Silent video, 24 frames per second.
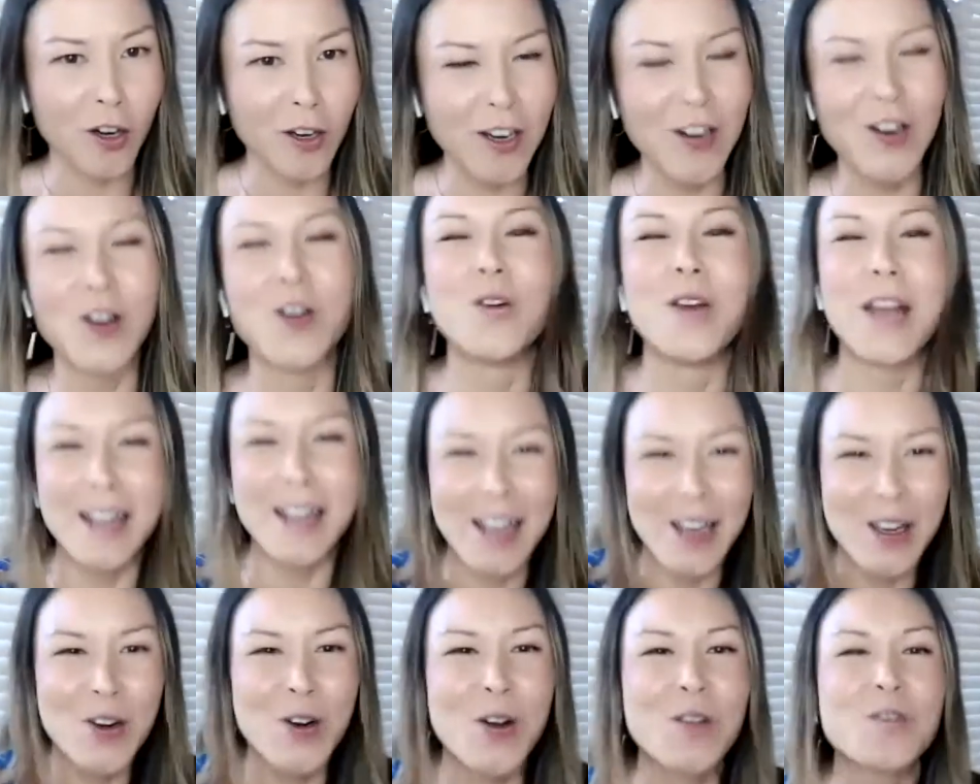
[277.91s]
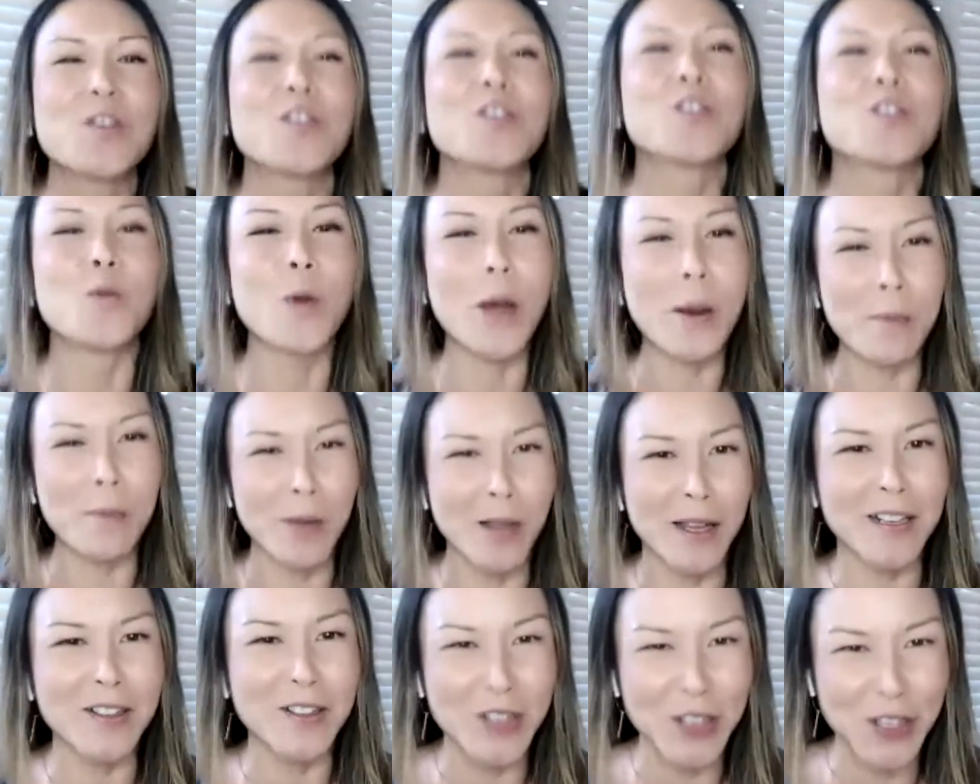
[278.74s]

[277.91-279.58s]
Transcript: you know, that you don't have to sweat blood and